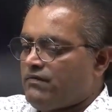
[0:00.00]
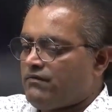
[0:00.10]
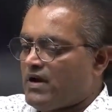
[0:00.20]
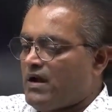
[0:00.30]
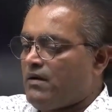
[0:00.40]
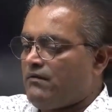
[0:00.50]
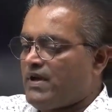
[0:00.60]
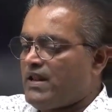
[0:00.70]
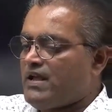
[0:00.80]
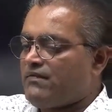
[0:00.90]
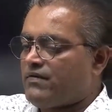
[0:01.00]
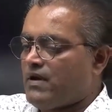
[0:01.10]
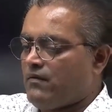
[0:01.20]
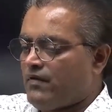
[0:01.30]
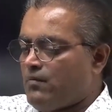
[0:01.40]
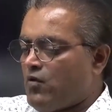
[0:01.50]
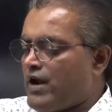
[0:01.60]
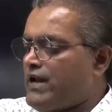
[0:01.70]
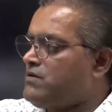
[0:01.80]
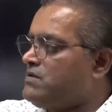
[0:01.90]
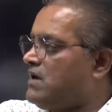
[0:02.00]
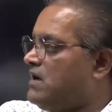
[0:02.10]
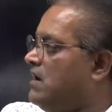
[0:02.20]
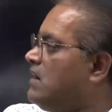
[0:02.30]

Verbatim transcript: varying from morning to the